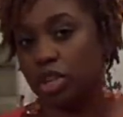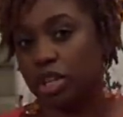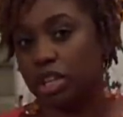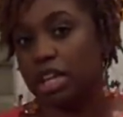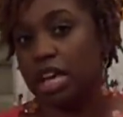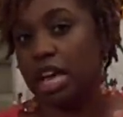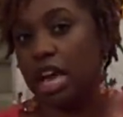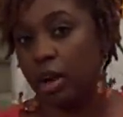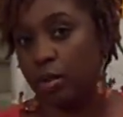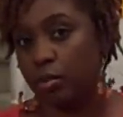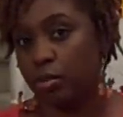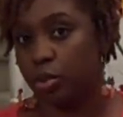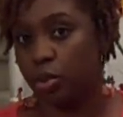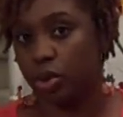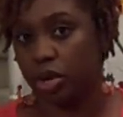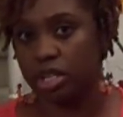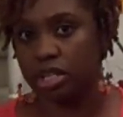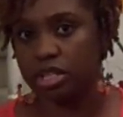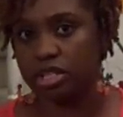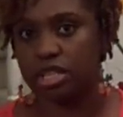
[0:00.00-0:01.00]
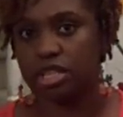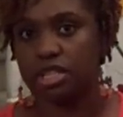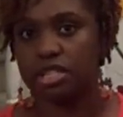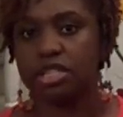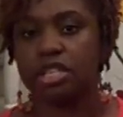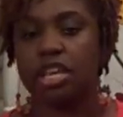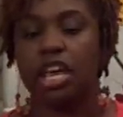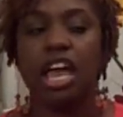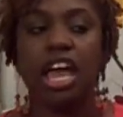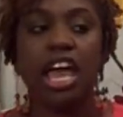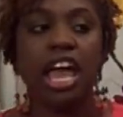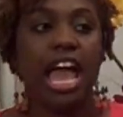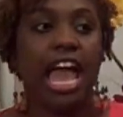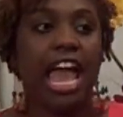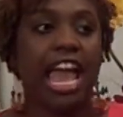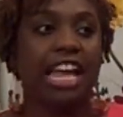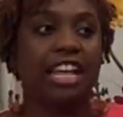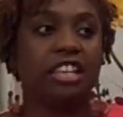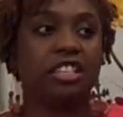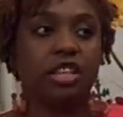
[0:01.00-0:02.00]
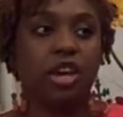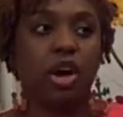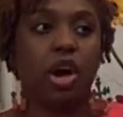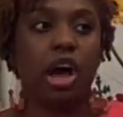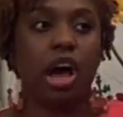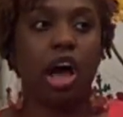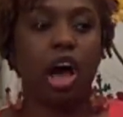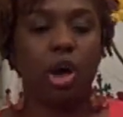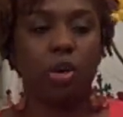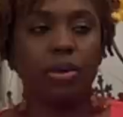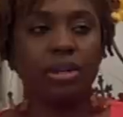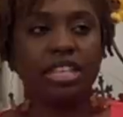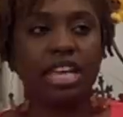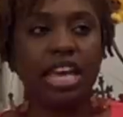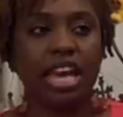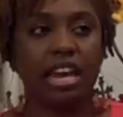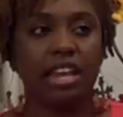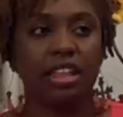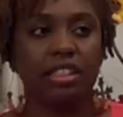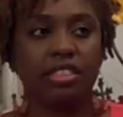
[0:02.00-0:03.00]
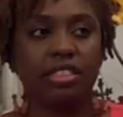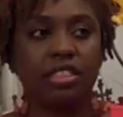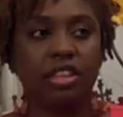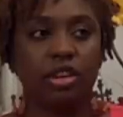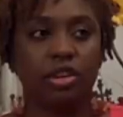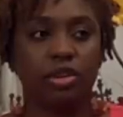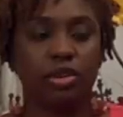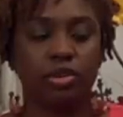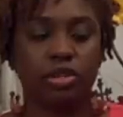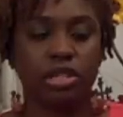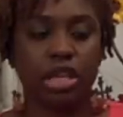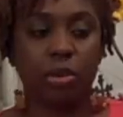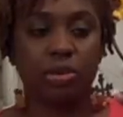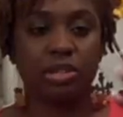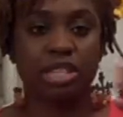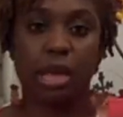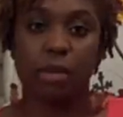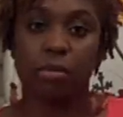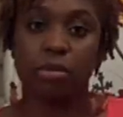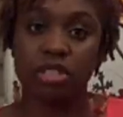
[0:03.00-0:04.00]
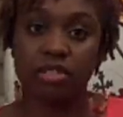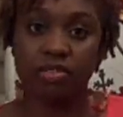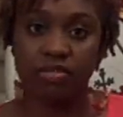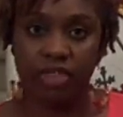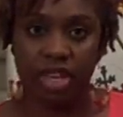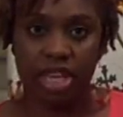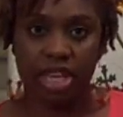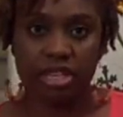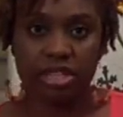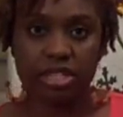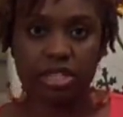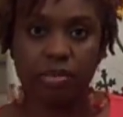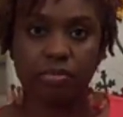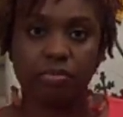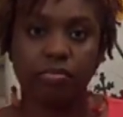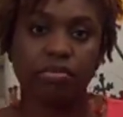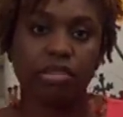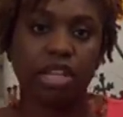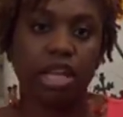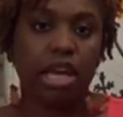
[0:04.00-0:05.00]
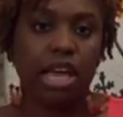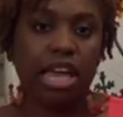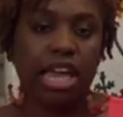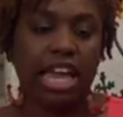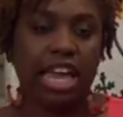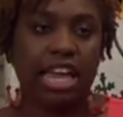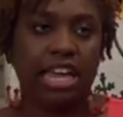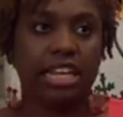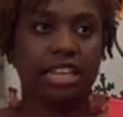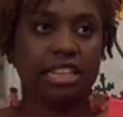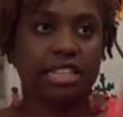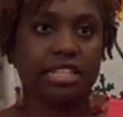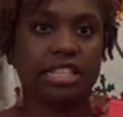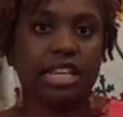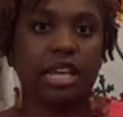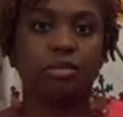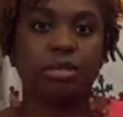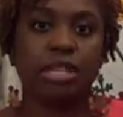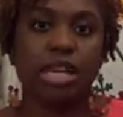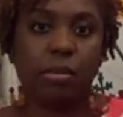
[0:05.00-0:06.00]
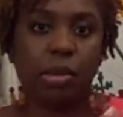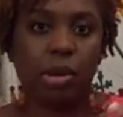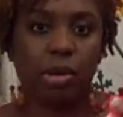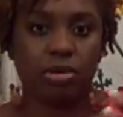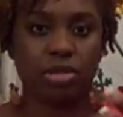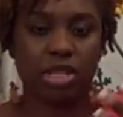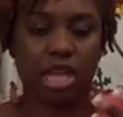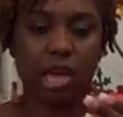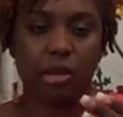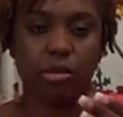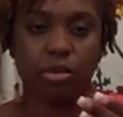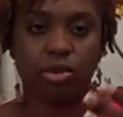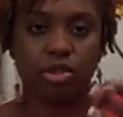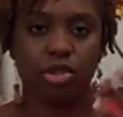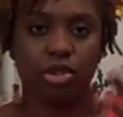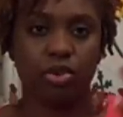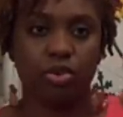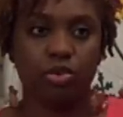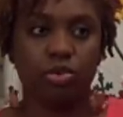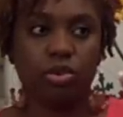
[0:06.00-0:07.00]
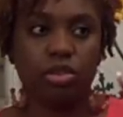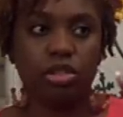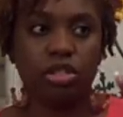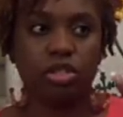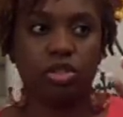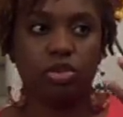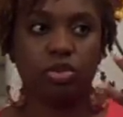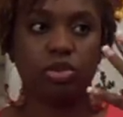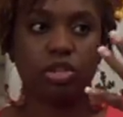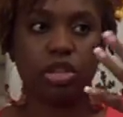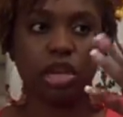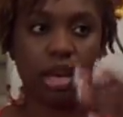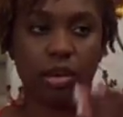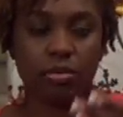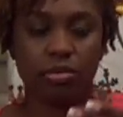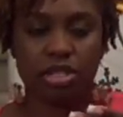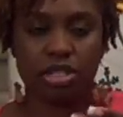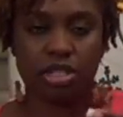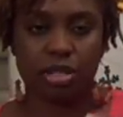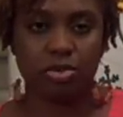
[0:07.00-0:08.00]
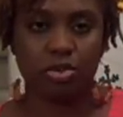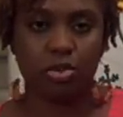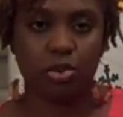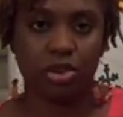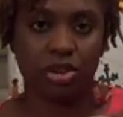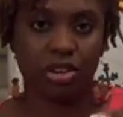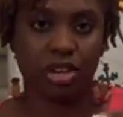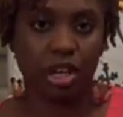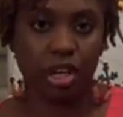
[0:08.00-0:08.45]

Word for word: really how important is this and so i always had those i was able to vent and at the same time I was able to to come to some sort